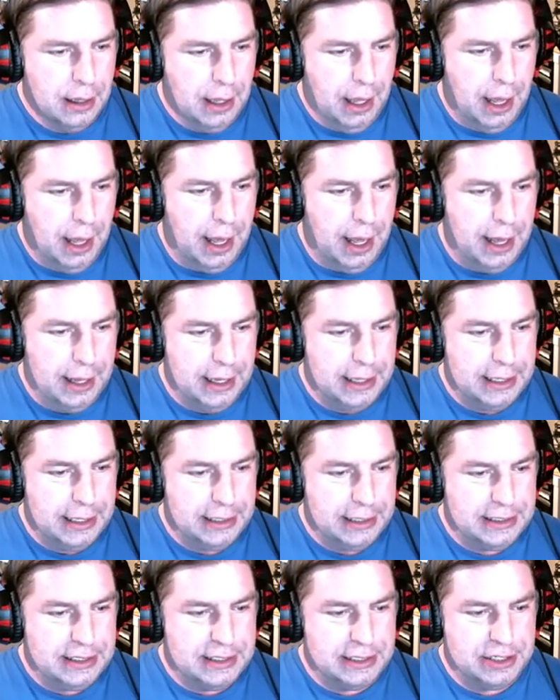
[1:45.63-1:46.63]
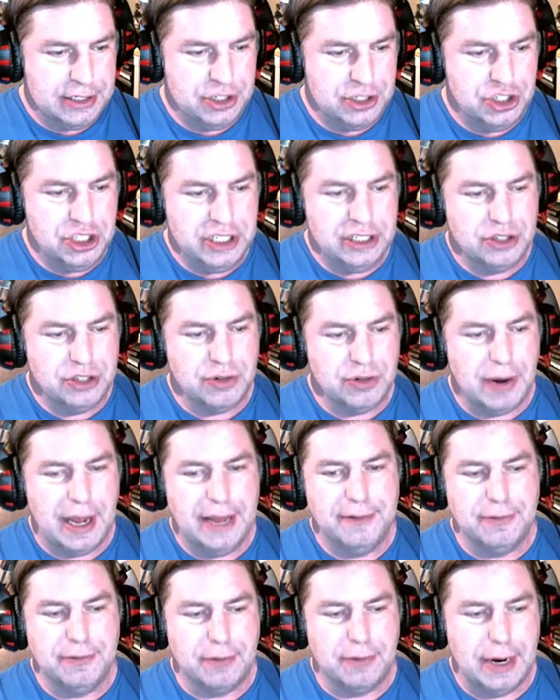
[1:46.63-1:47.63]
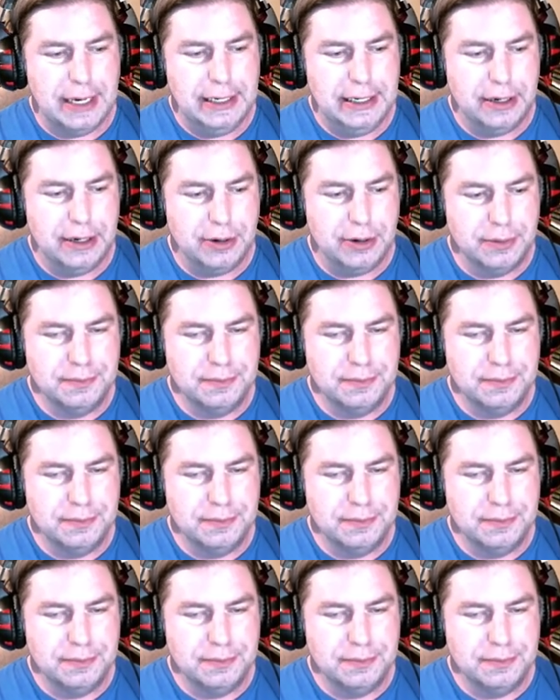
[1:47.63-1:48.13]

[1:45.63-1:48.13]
Uh, and it's this G drive right here.